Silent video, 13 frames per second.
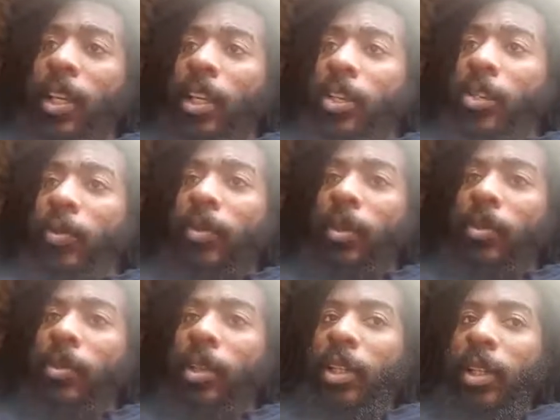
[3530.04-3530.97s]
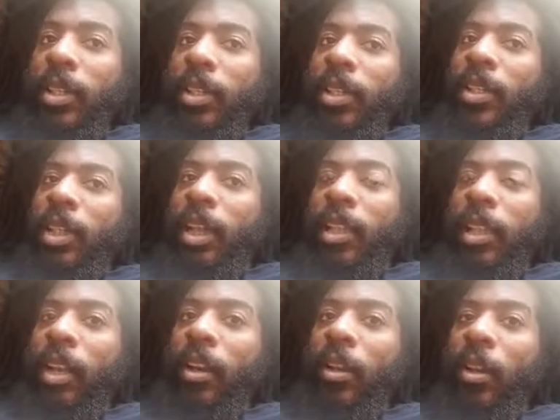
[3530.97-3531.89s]
you feel me? It's not
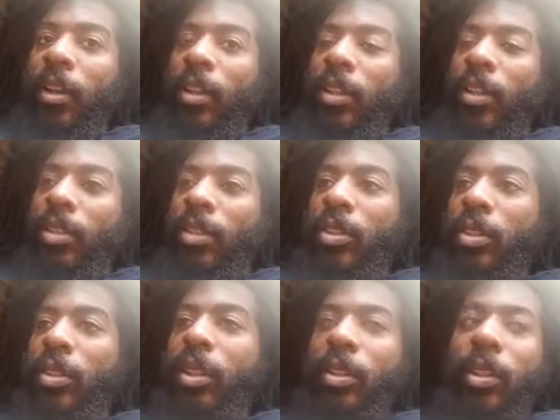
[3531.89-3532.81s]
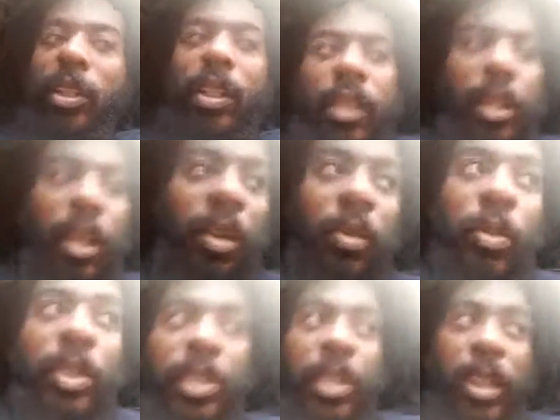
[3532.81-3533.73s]
that hard. So, you know,
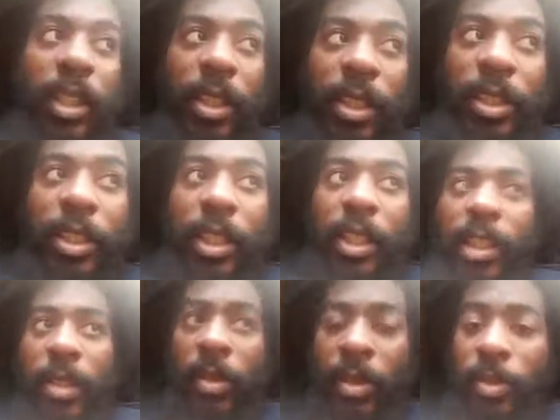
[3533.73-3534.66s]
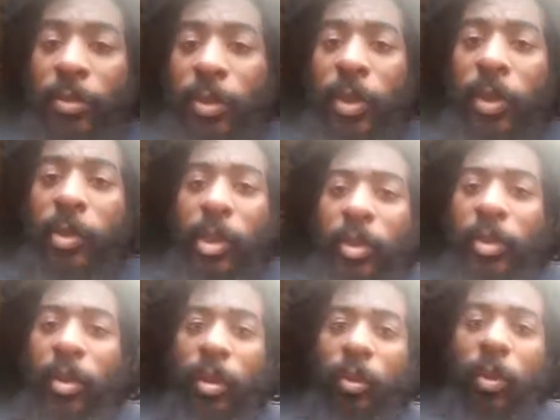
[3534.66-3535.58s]
rich nigga shit, you feel me?
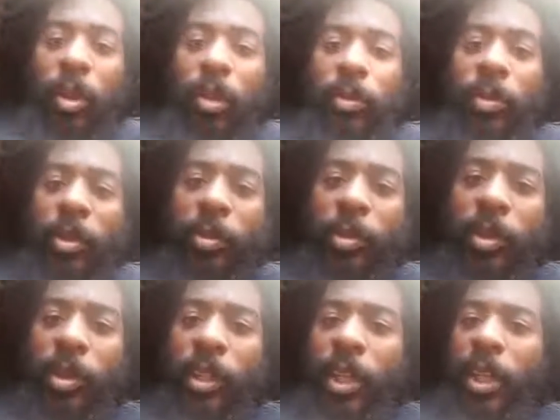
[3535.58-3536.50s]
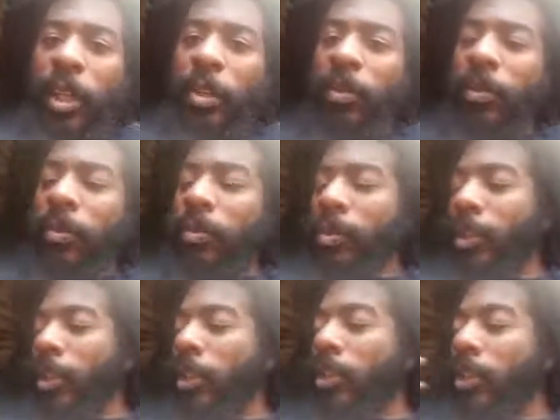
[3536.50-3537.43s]
Wealth people's life and
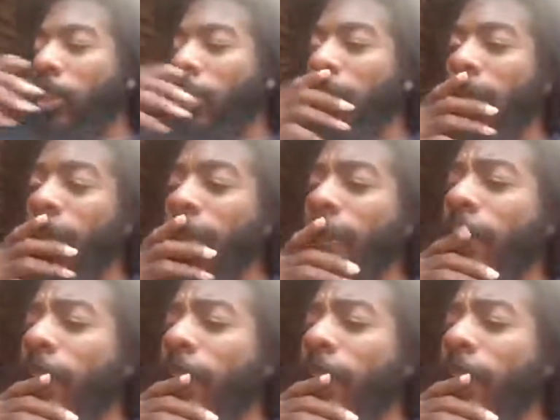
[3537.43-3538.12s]
leader of disease.